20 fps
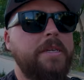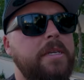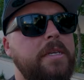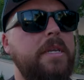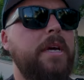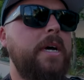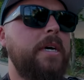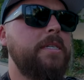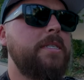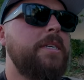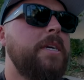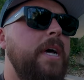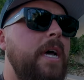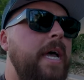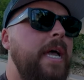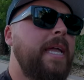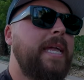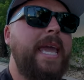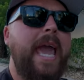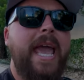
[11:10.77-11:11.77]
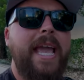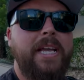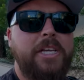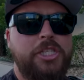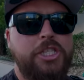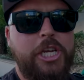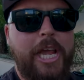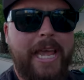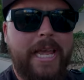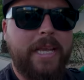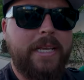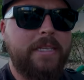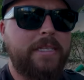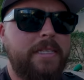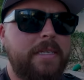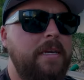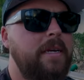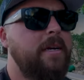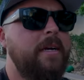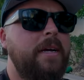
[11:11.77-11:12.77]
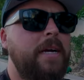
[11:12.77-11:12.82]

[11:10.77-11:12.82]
that does cake shakes.